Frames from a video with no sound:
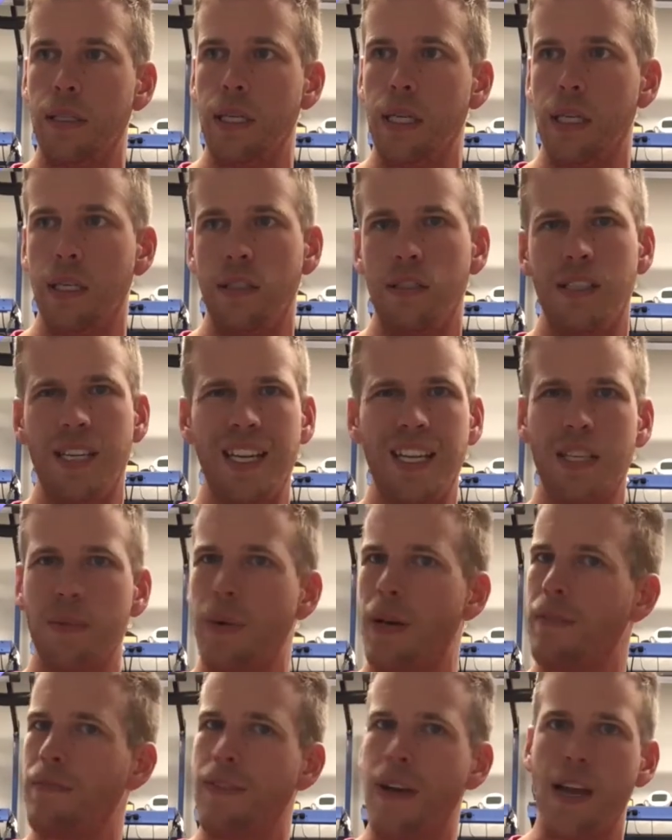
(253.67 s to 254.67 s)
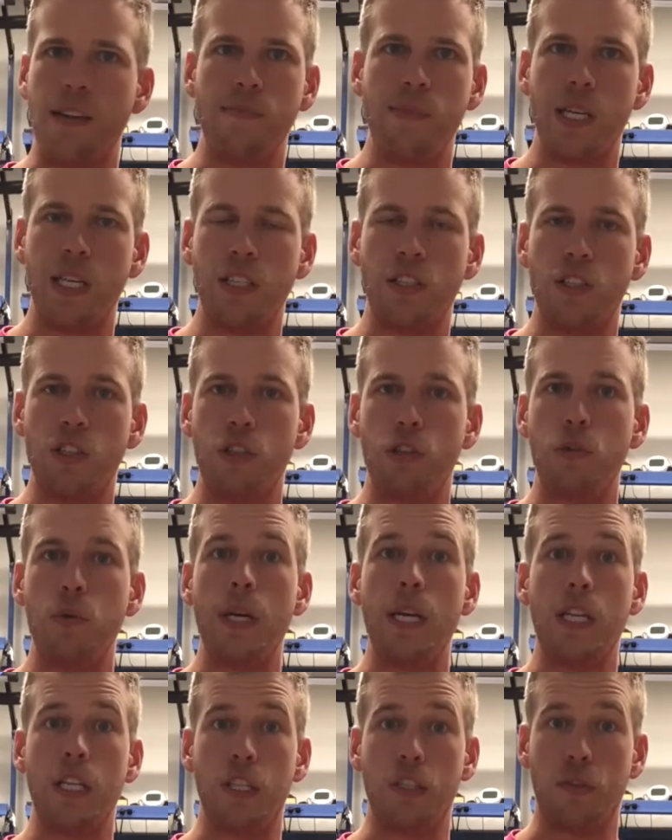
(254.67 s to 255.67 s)
It takes about 5 minutes to
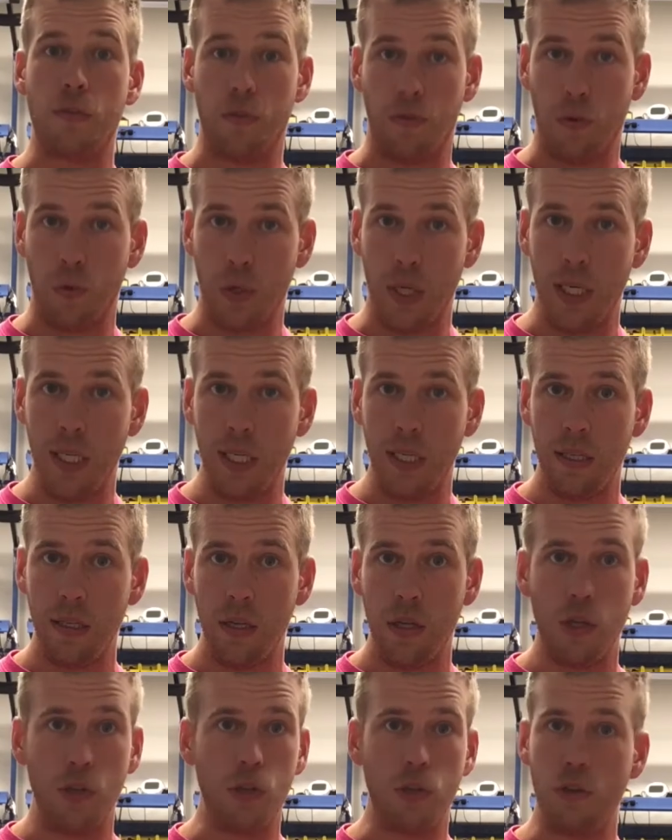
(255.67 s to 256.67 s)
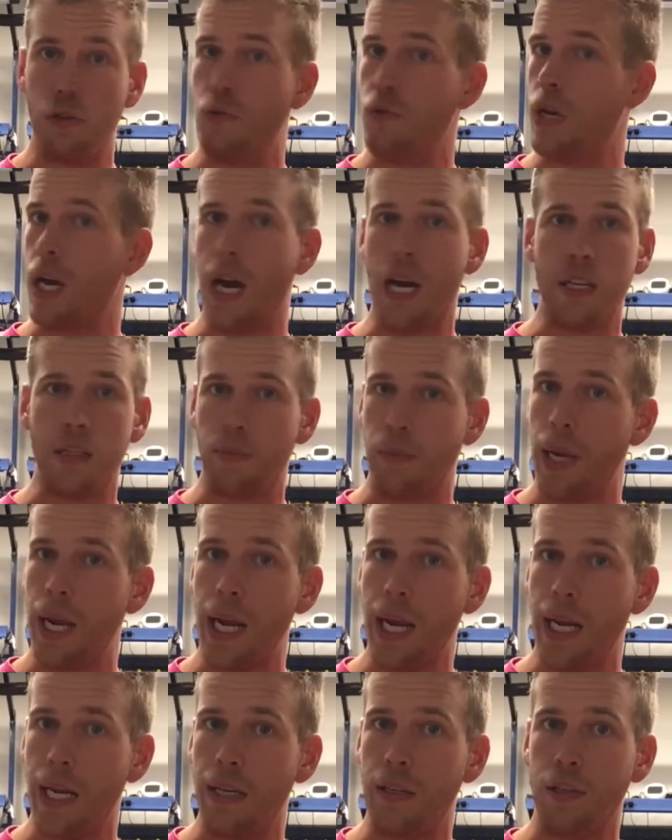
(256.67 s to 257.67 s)
do. It is free. Do not
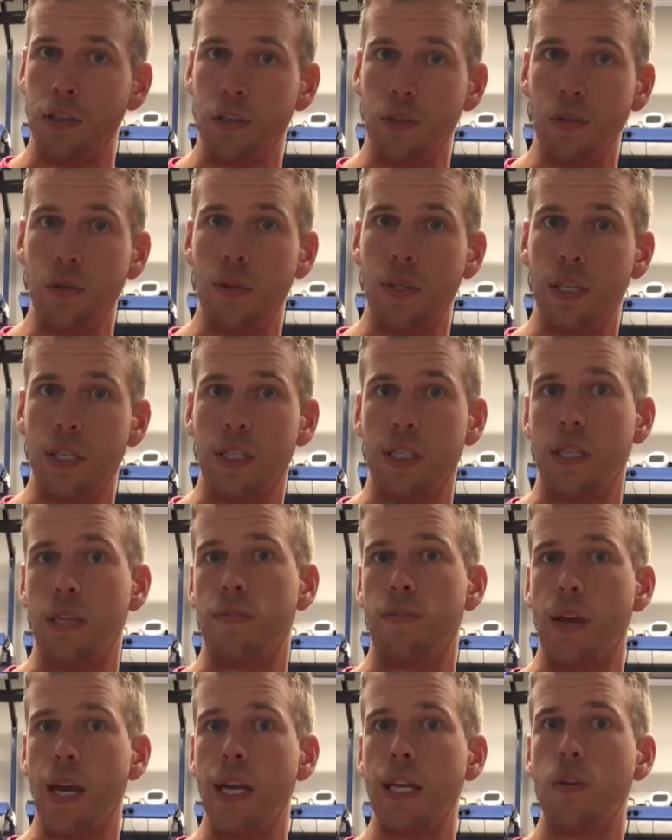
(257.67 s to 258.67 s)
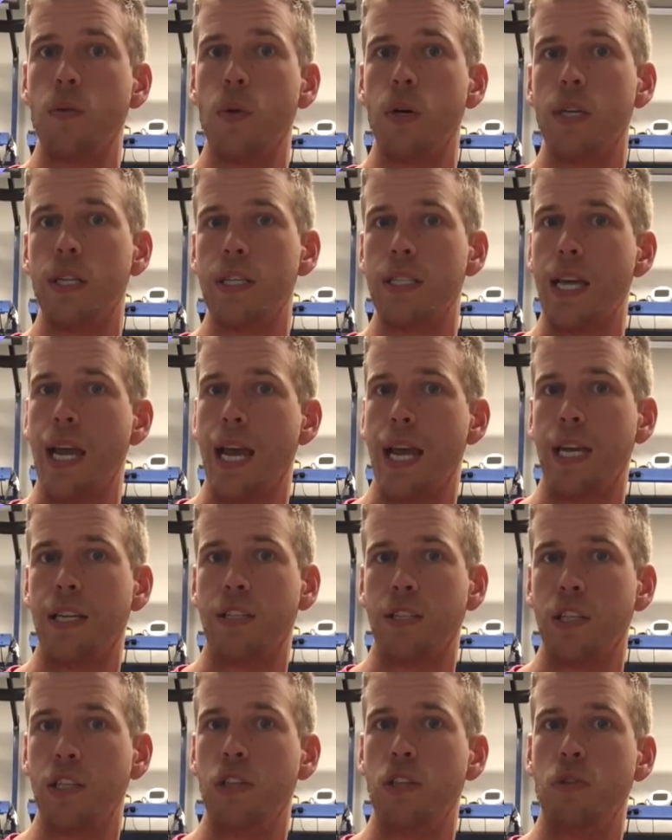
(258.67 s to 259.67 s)
pay to do this. If anyone is
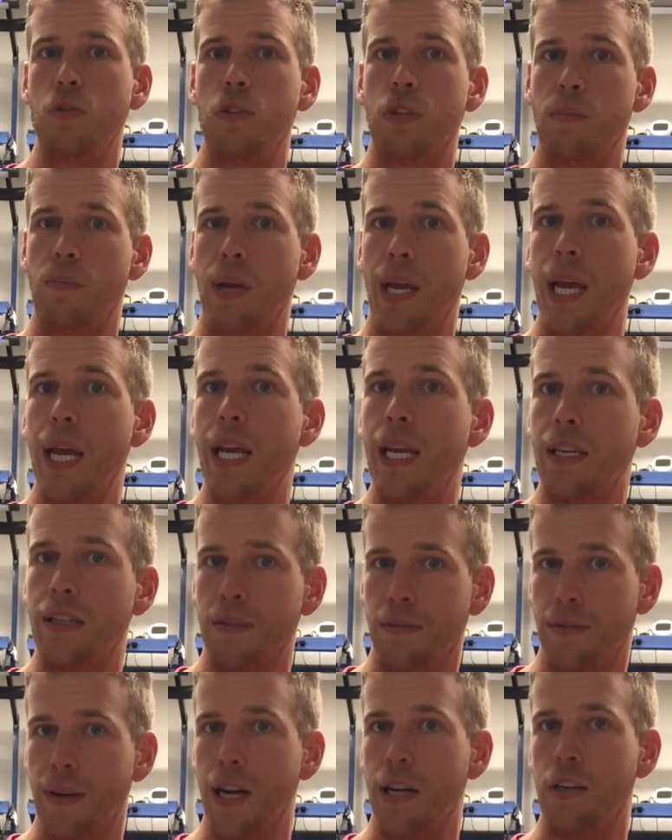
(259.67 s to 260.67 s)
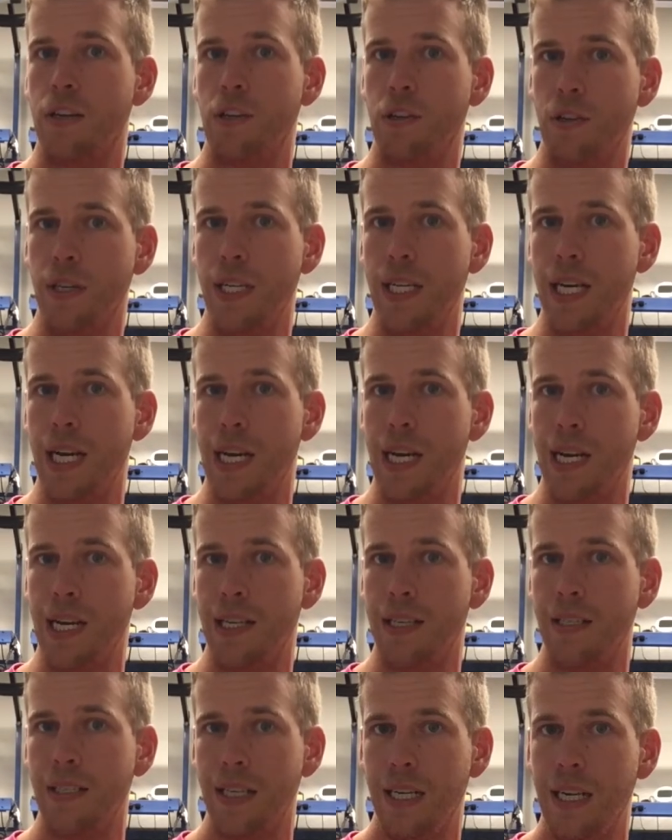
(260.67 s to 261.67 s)
asking you to pay to file your
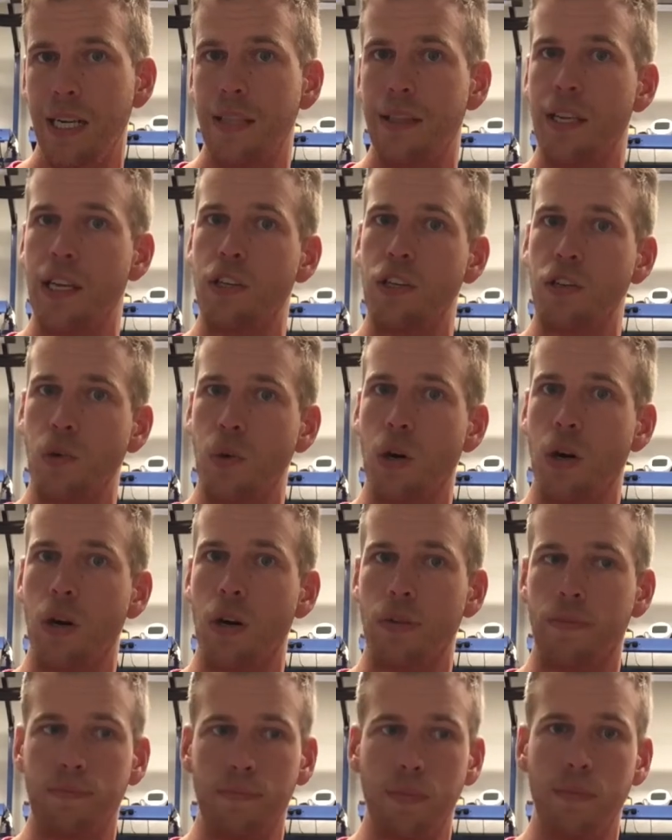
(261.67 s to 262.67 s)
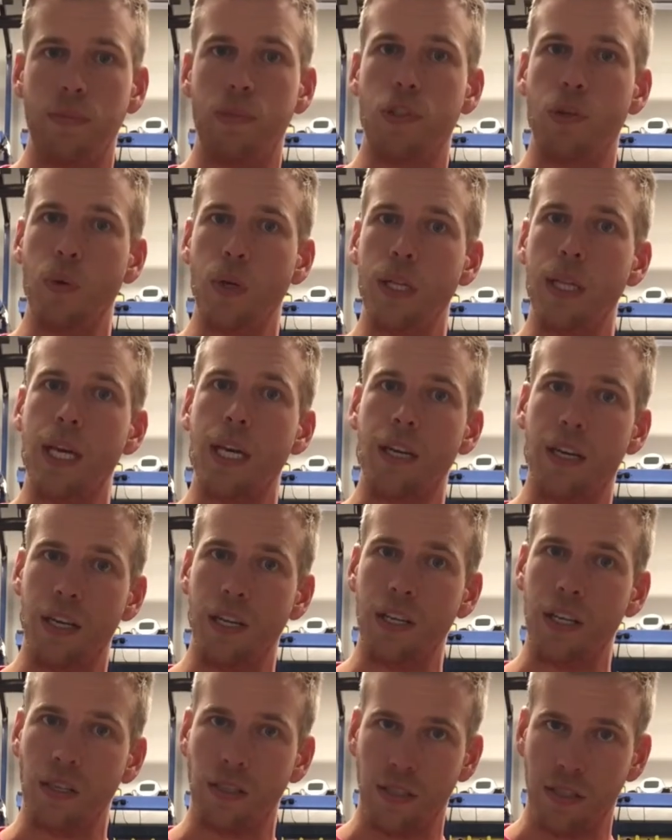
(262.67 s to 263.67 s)
EIN, then you are doing that
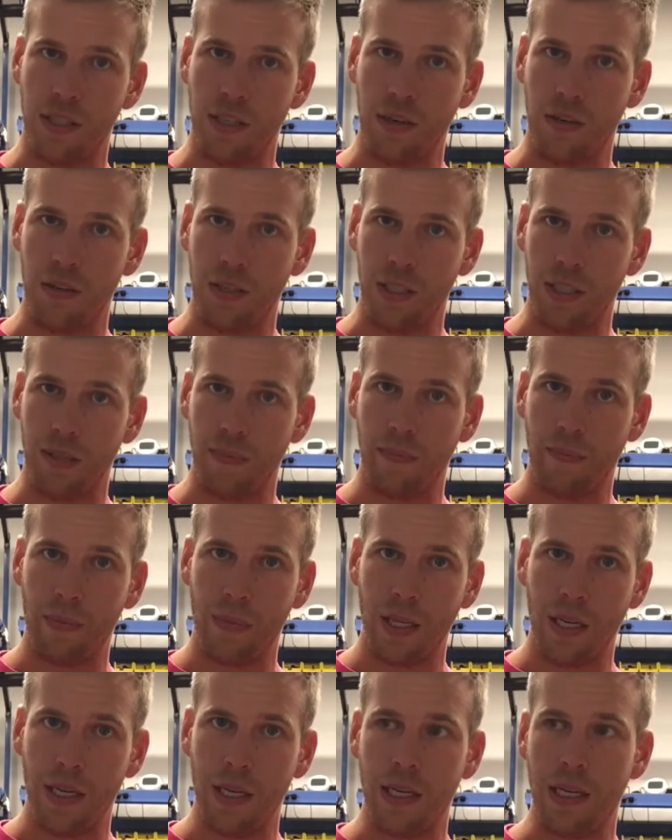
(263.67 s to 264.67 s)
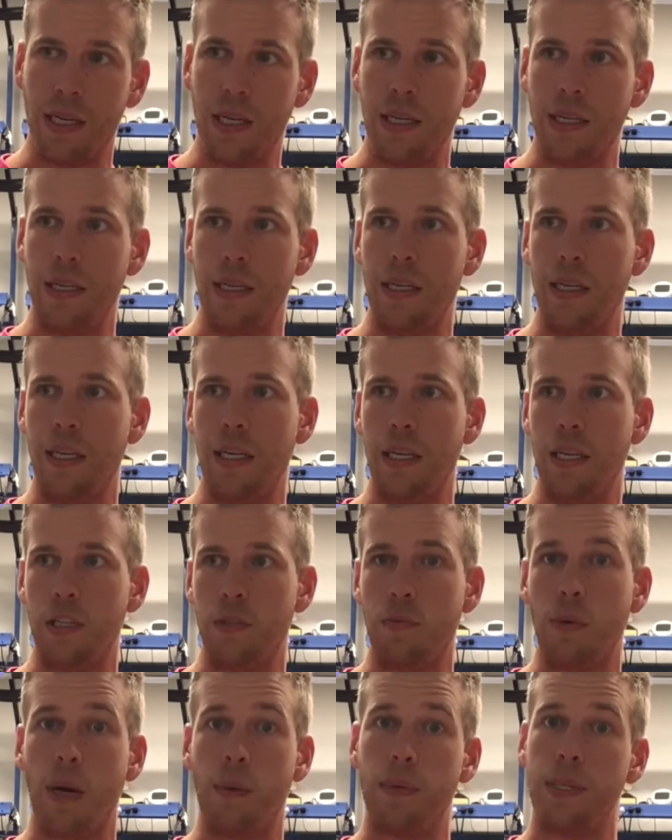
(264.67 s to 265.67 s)
unnecessarily. It
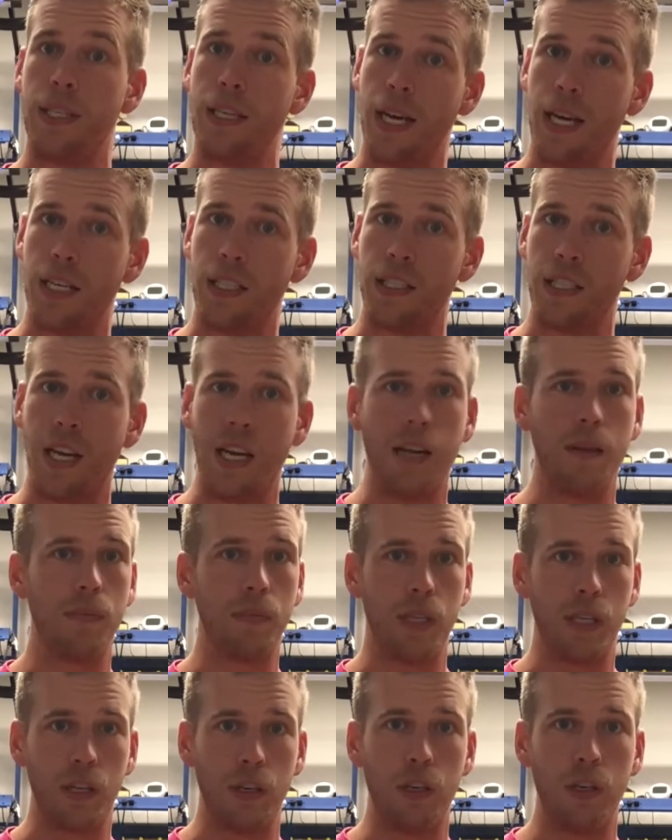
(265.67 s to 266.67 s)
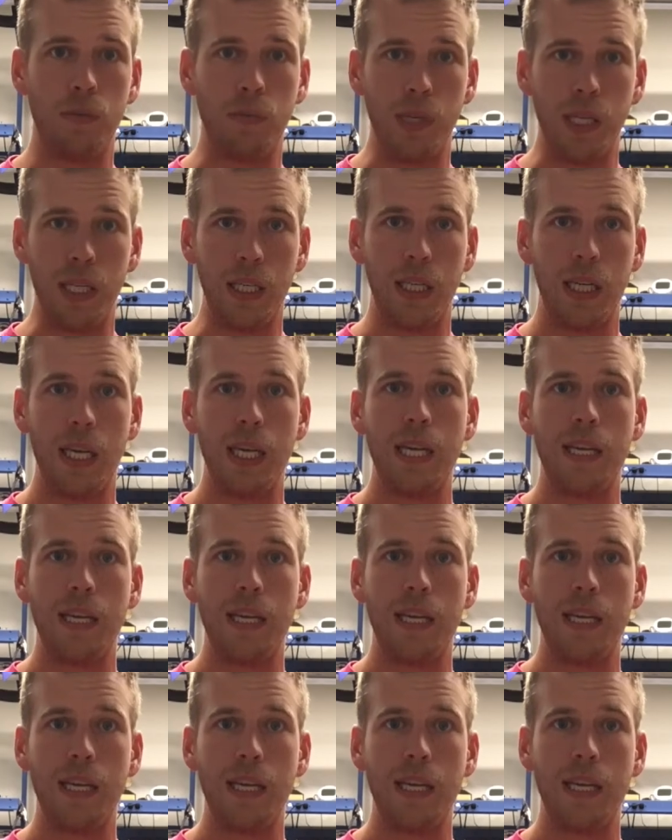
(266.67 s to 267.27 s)
is probably not a scam, but it could be.